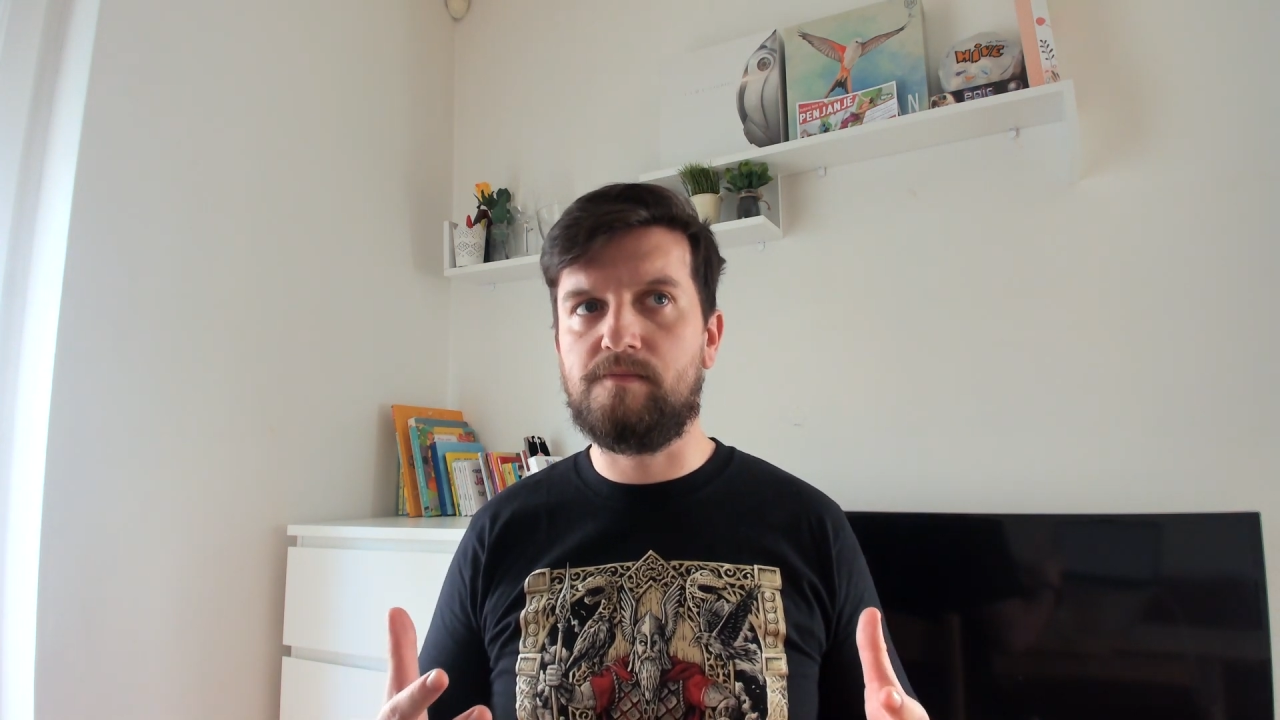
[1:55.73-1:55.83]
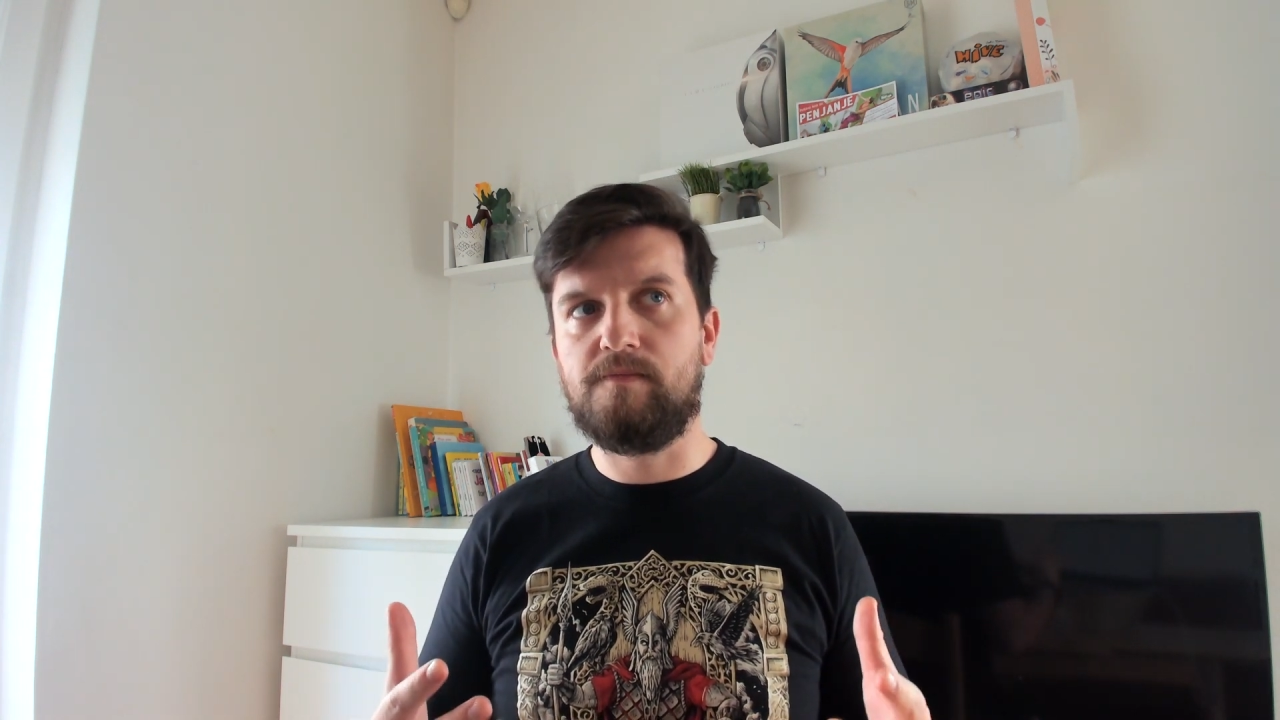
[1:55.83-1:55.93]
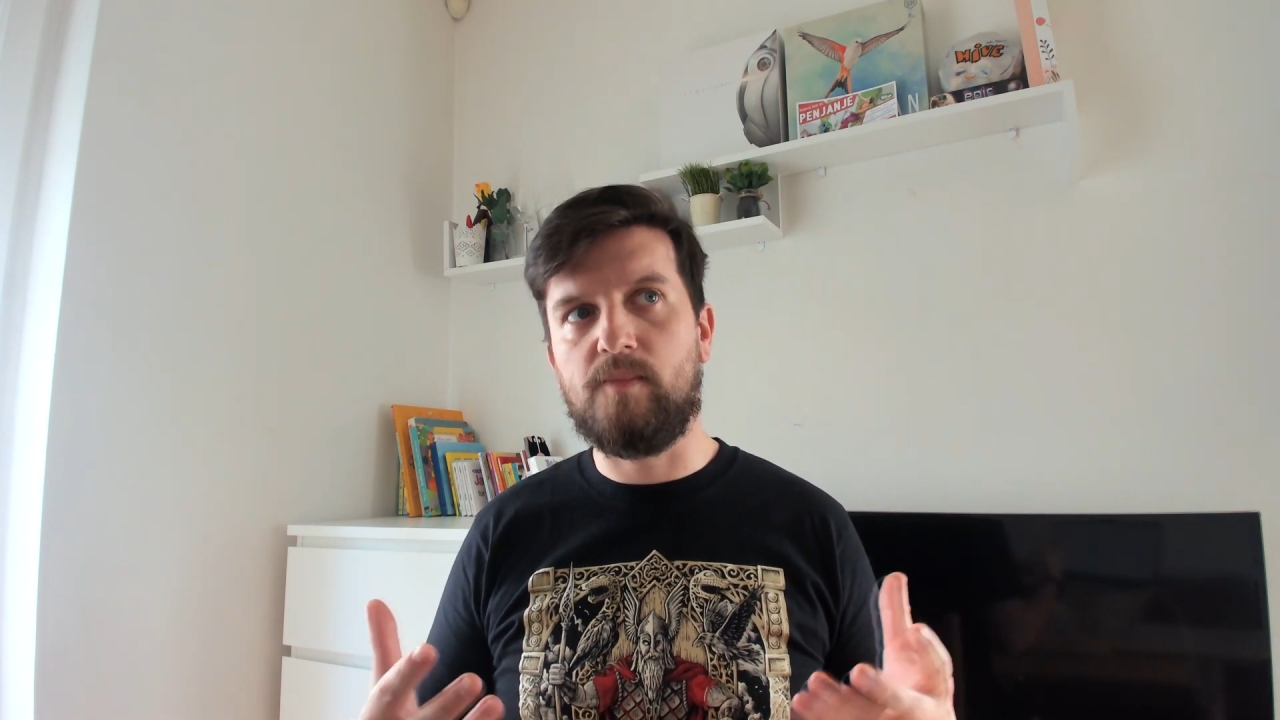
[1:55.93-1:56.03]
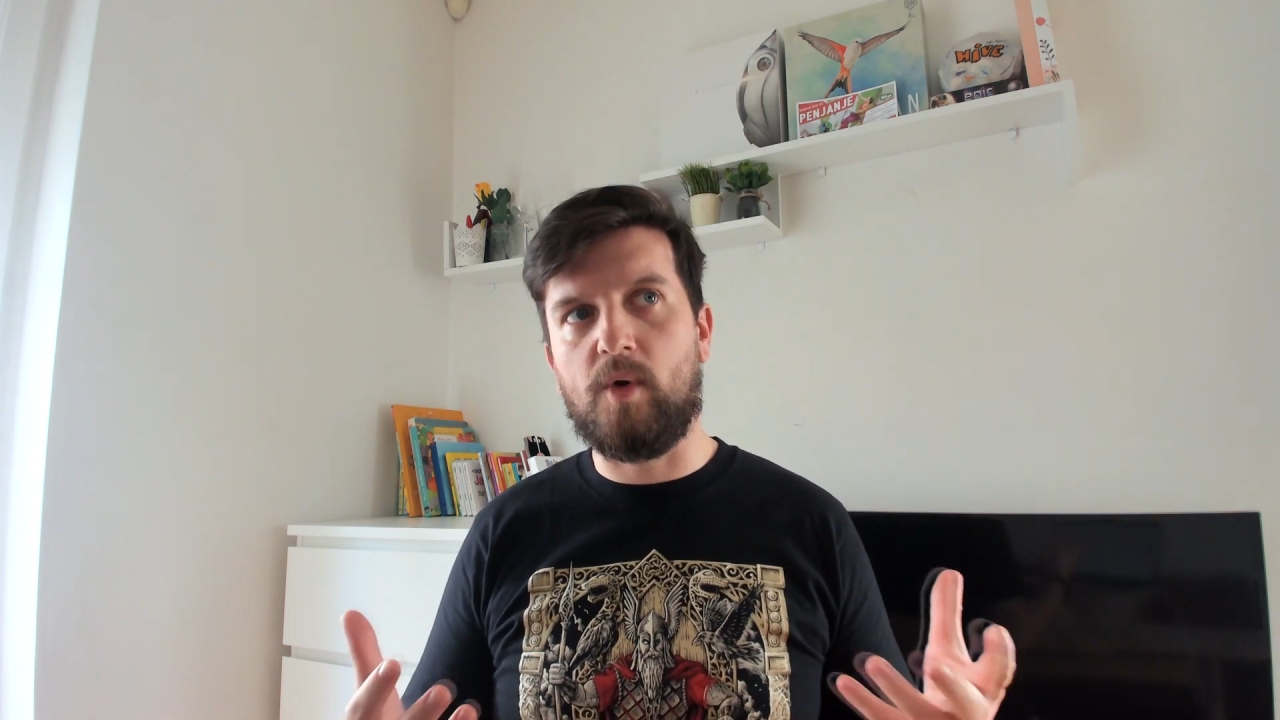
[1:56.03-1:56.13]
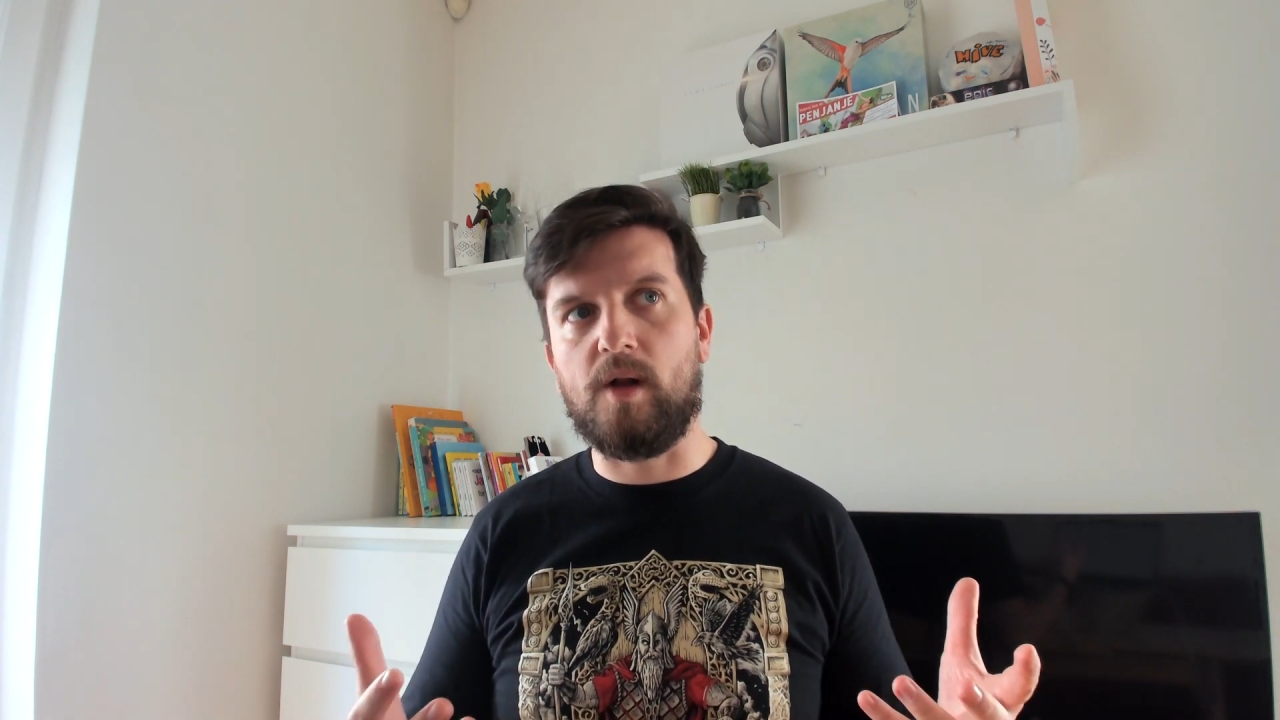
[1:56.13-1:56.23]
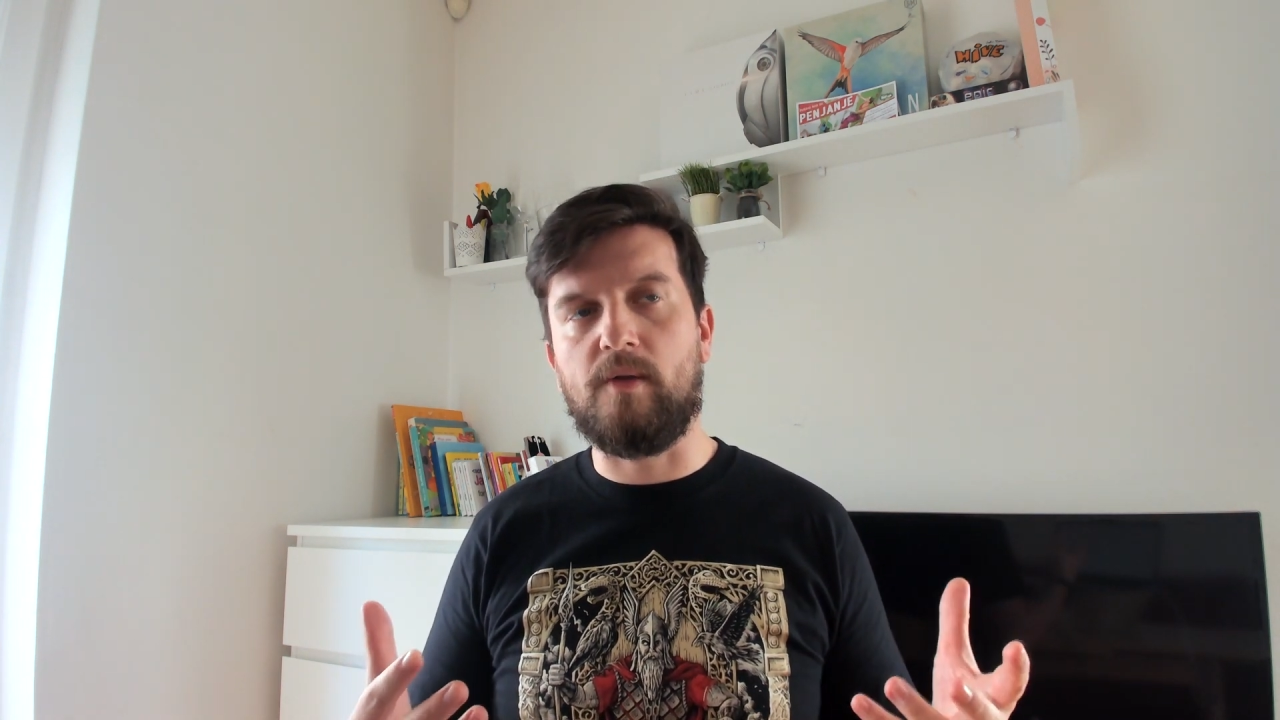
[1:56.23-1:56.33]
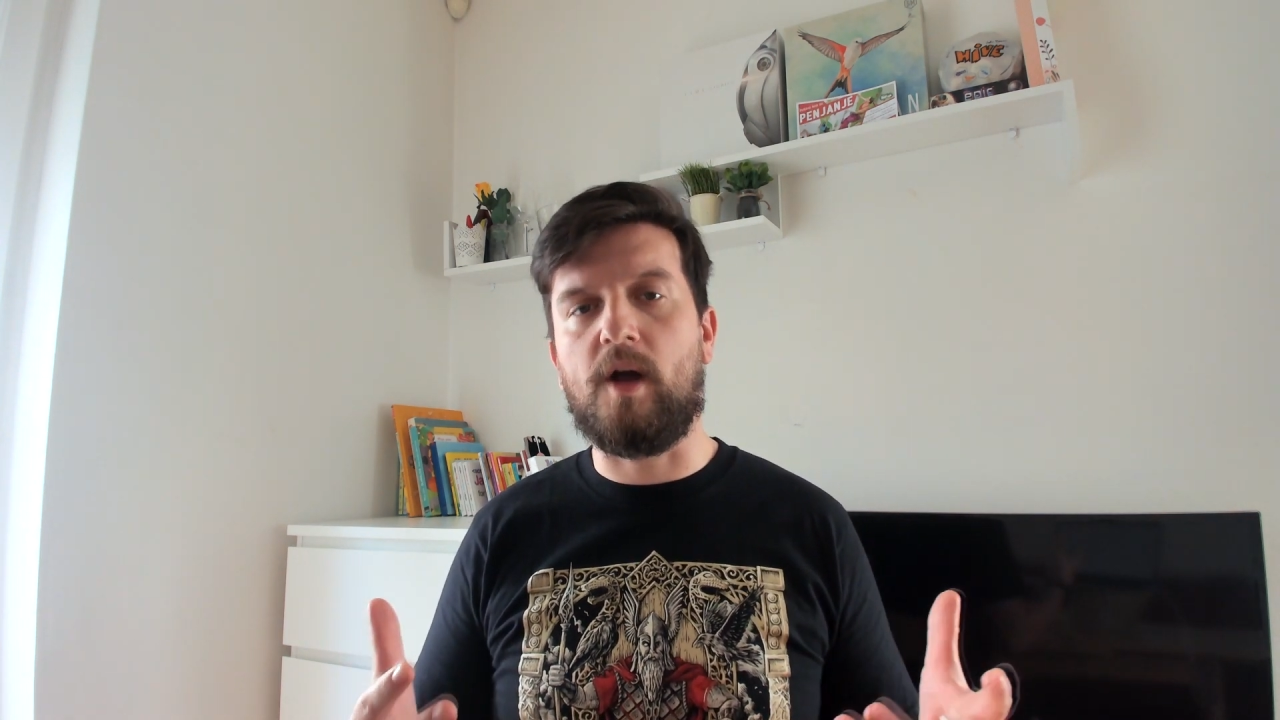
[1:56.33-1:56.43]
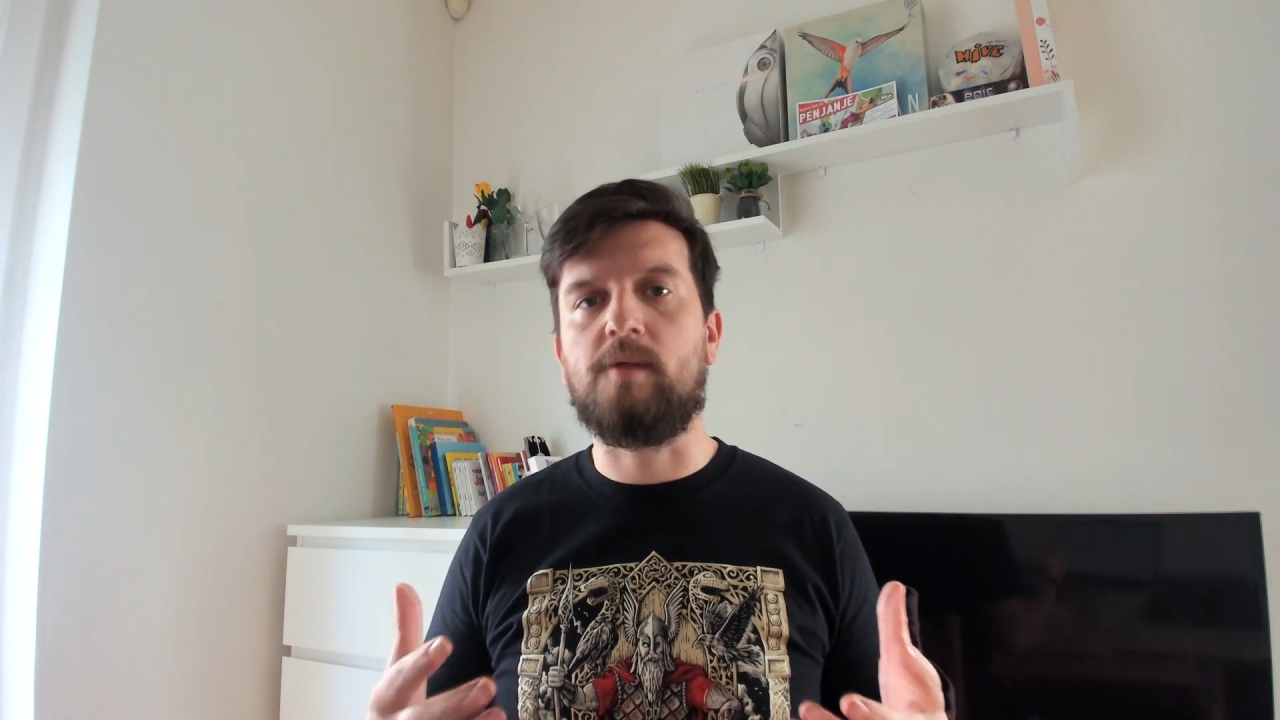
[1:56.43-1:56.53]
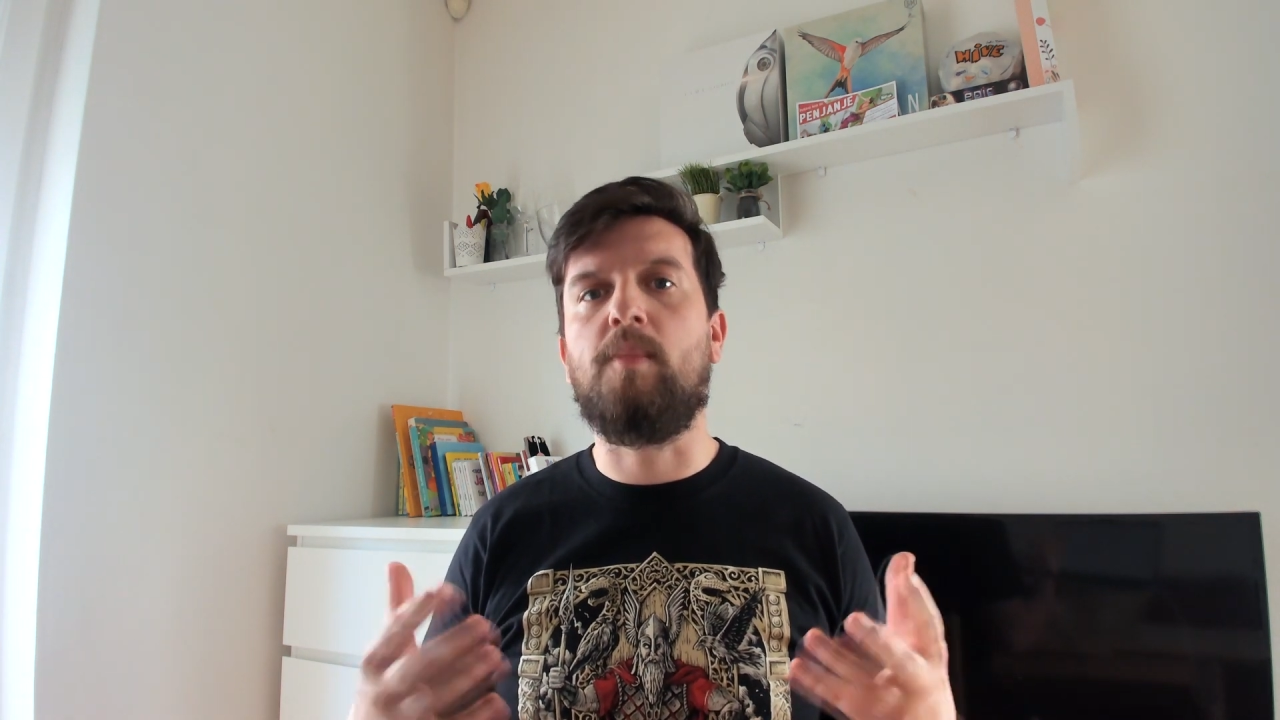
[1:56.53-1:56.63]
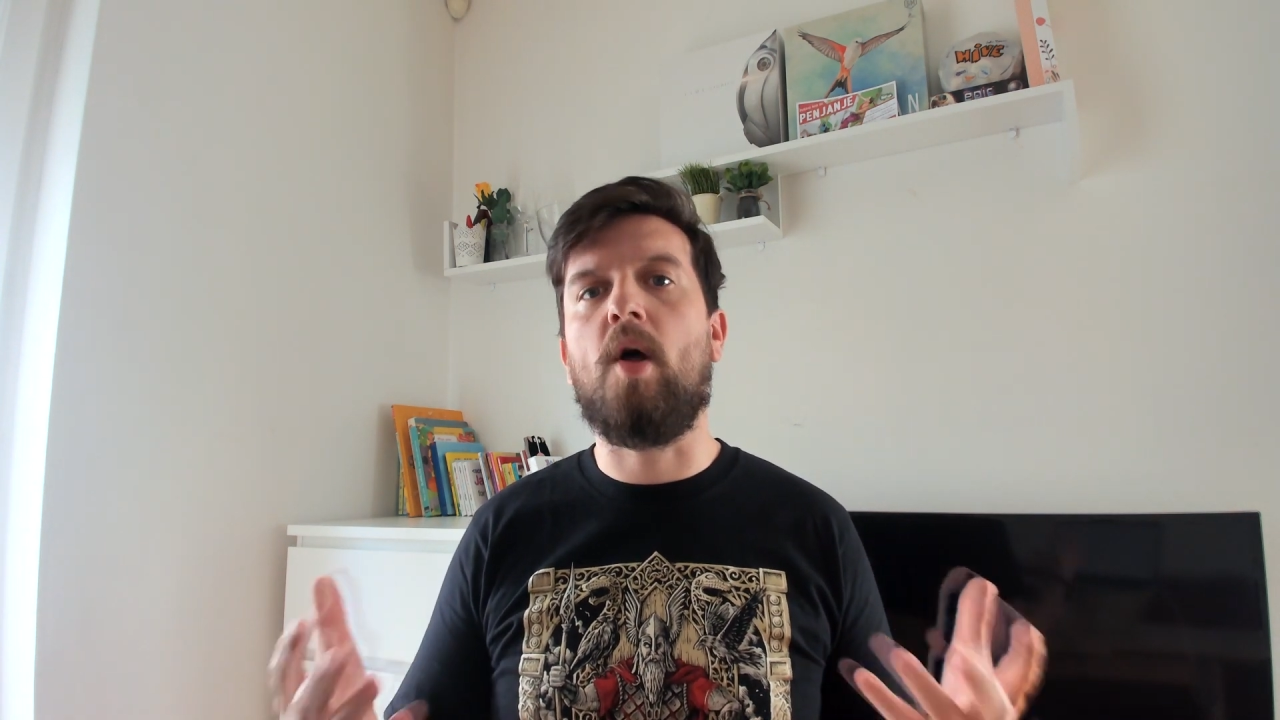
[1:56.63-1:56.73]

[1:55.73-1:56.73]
well, not